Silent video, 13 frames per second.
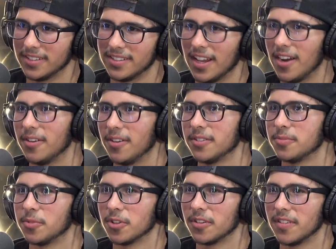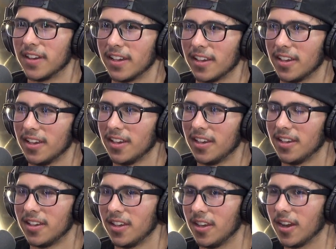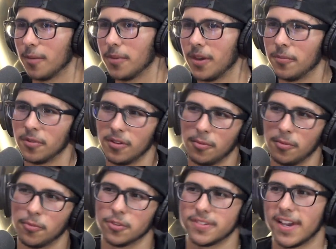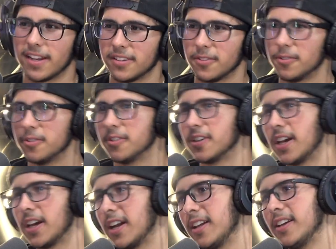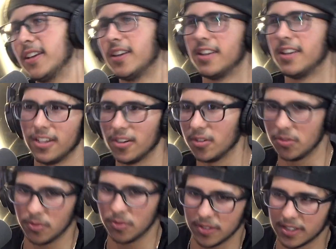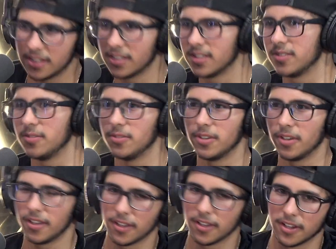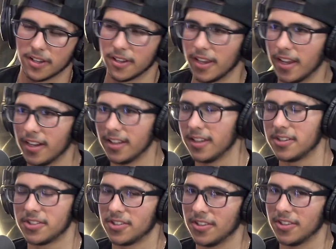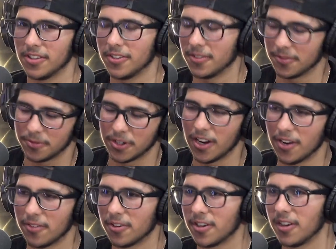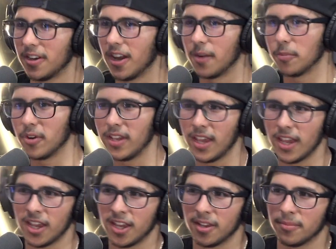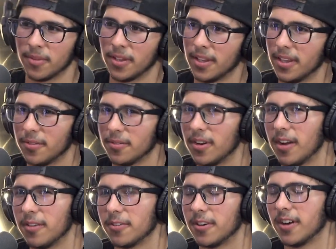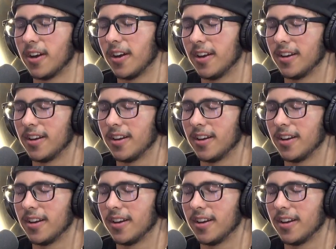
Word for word: Now it's more like you gotta play them a little more tactical. Gotta, you know, do this, do head glitch, you know, whatever. You gotta pre-aim, whatever.